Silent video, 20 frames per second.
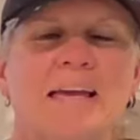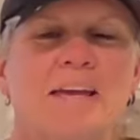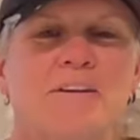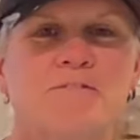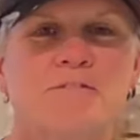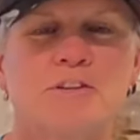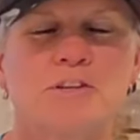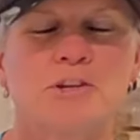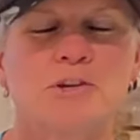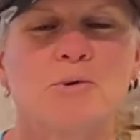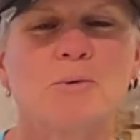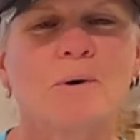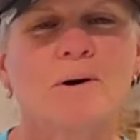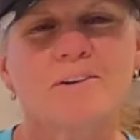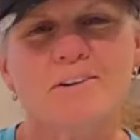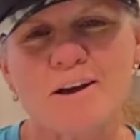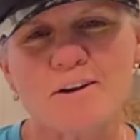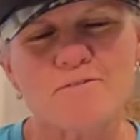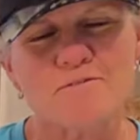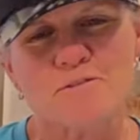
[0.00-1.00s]
If you
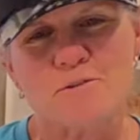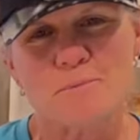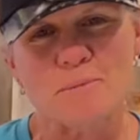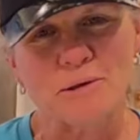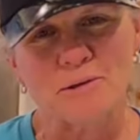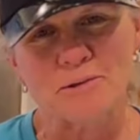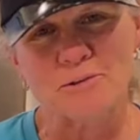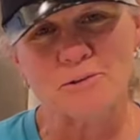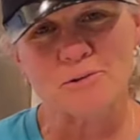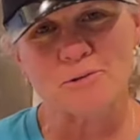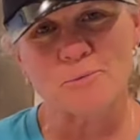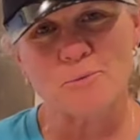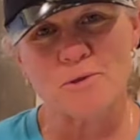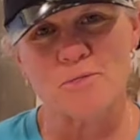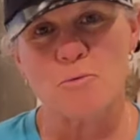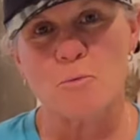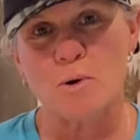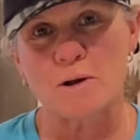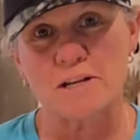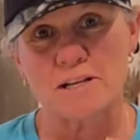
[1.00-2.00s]
are not familiar
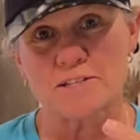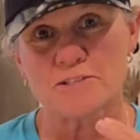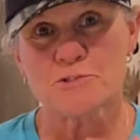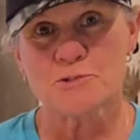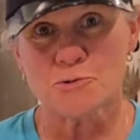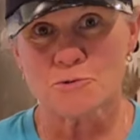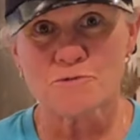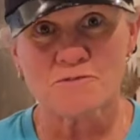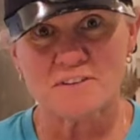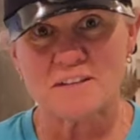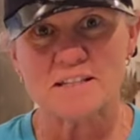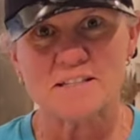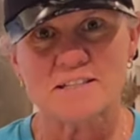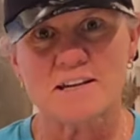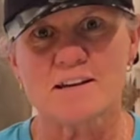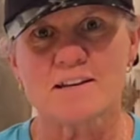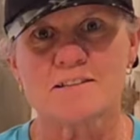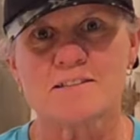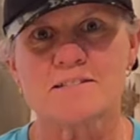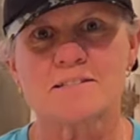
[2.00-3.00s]
with what a sous vide
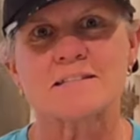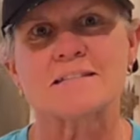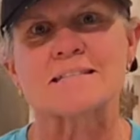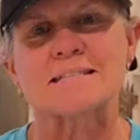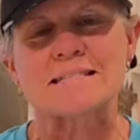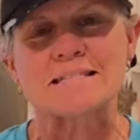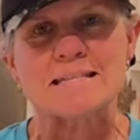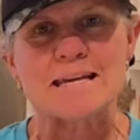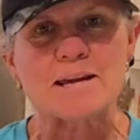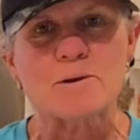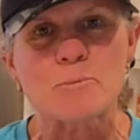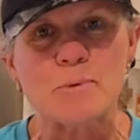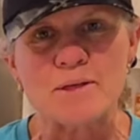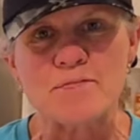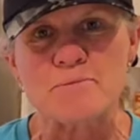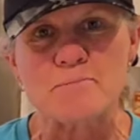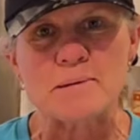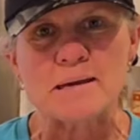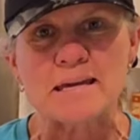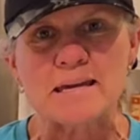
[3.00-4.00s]
does, stay
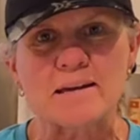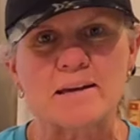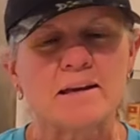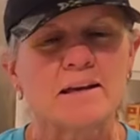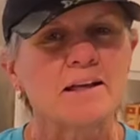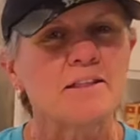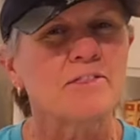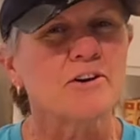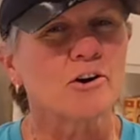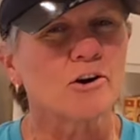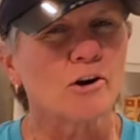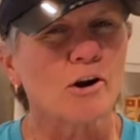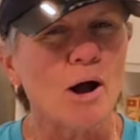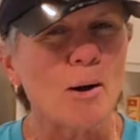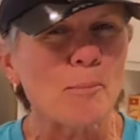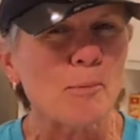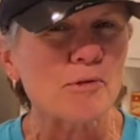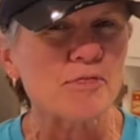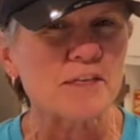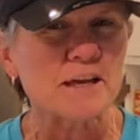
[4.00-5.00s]
with me. There are a
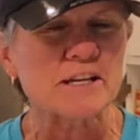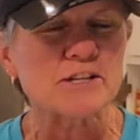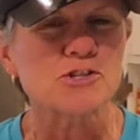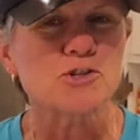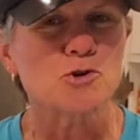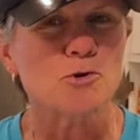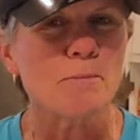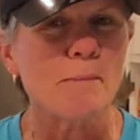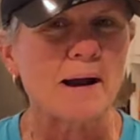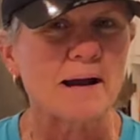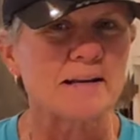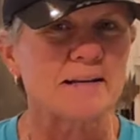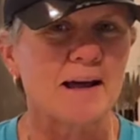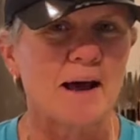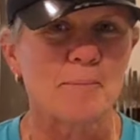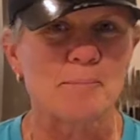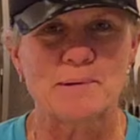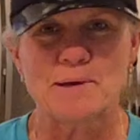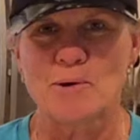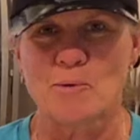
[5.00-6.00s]
couple things you might
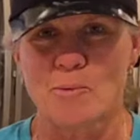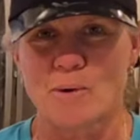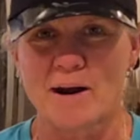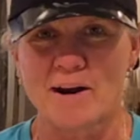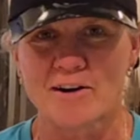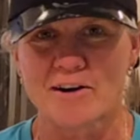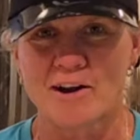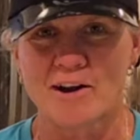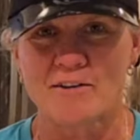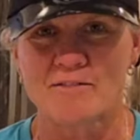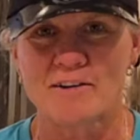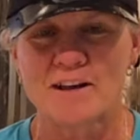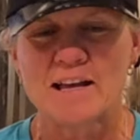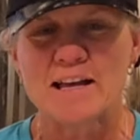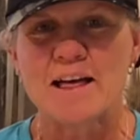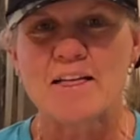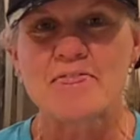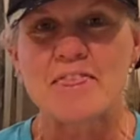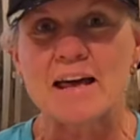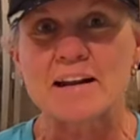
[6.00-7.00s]
not be aware of
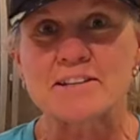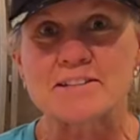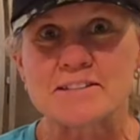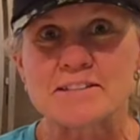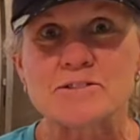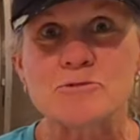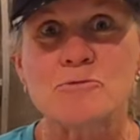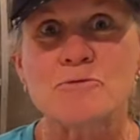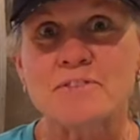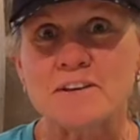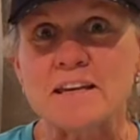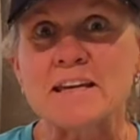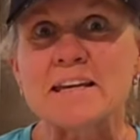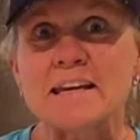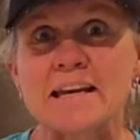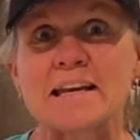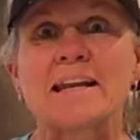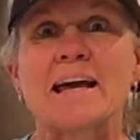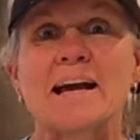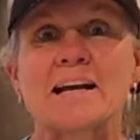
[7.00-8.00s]
that a sous
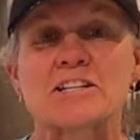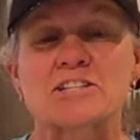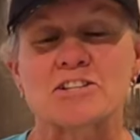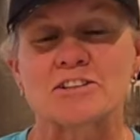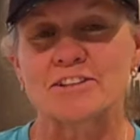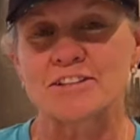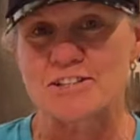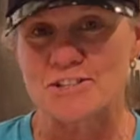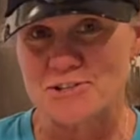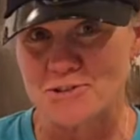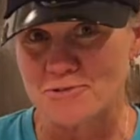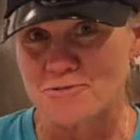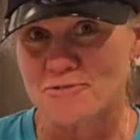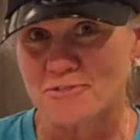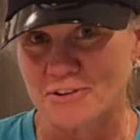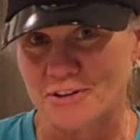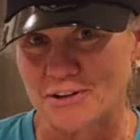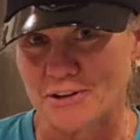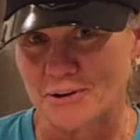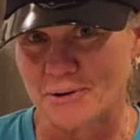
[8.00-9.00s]
vide can actually do
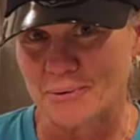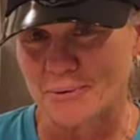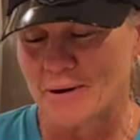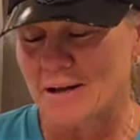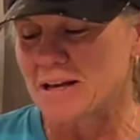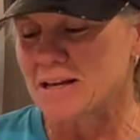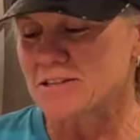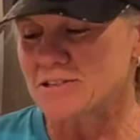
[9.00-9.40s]
for you.